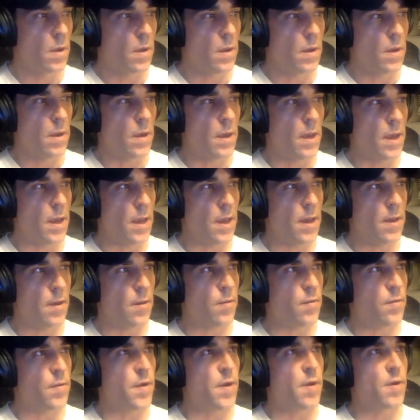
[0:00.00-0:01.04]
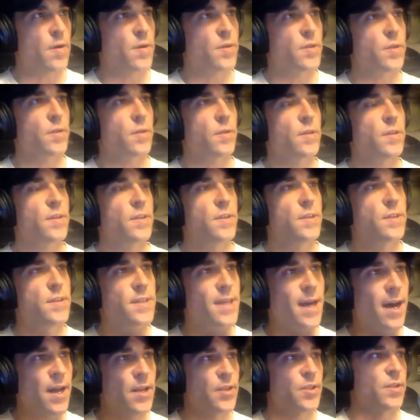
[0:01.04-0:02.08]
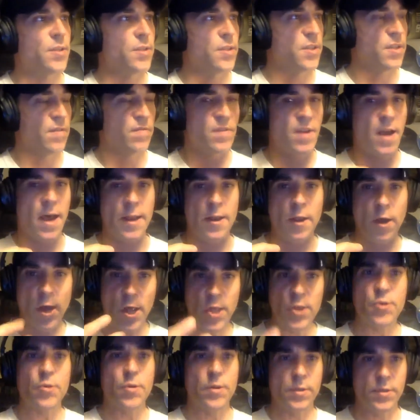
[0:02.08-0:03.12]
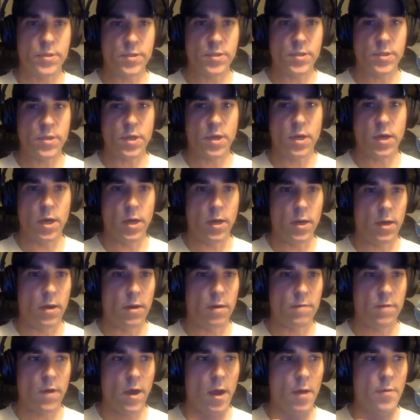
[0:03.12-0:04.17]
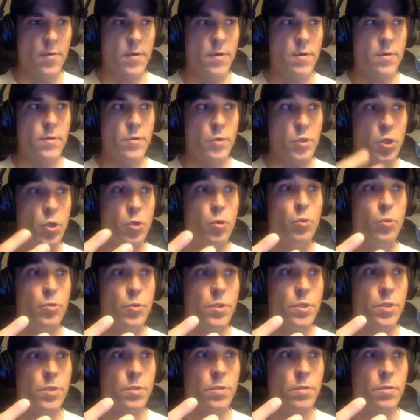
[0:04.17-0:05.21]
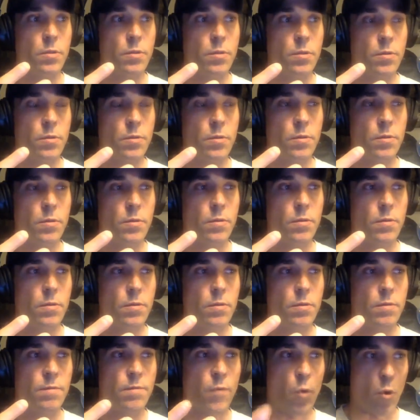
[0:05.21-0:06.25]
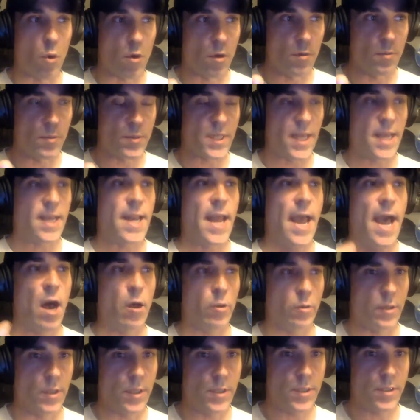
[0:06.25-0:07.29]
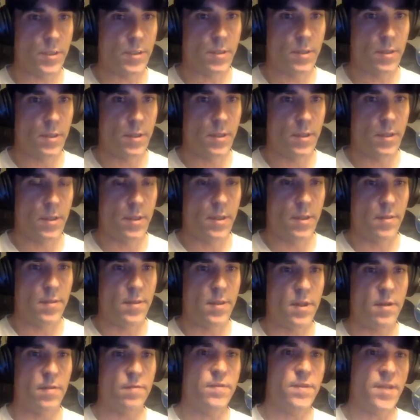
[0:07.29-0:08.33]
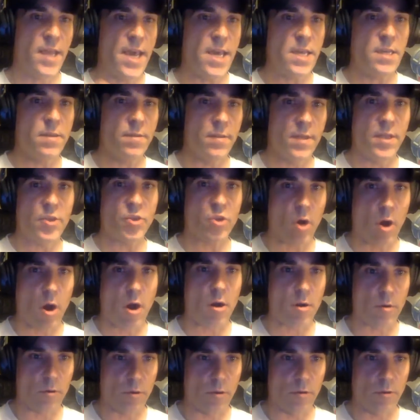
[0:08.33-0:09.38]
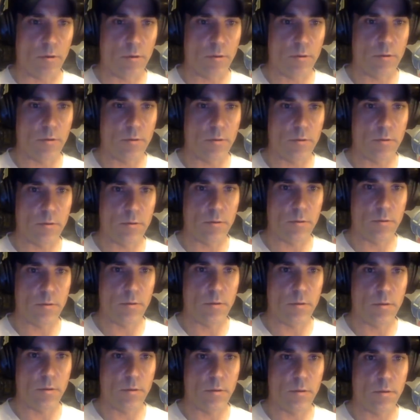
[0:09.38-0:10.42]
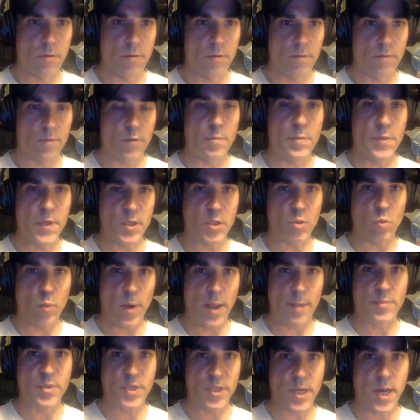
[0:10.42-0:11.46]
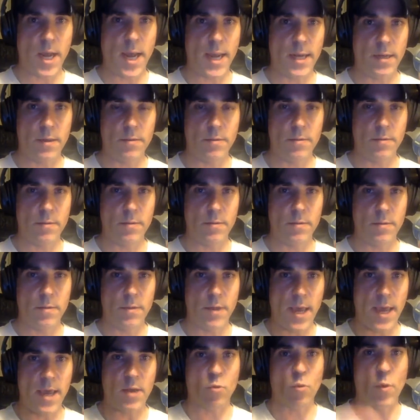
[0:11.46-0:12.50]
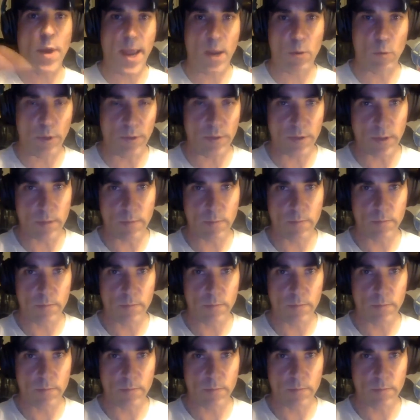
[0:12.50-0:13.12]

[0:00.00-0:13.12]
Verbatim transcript: And there's dozens, if not hundreds, of other news forums and outlets that have taken this article from this website and ran with it.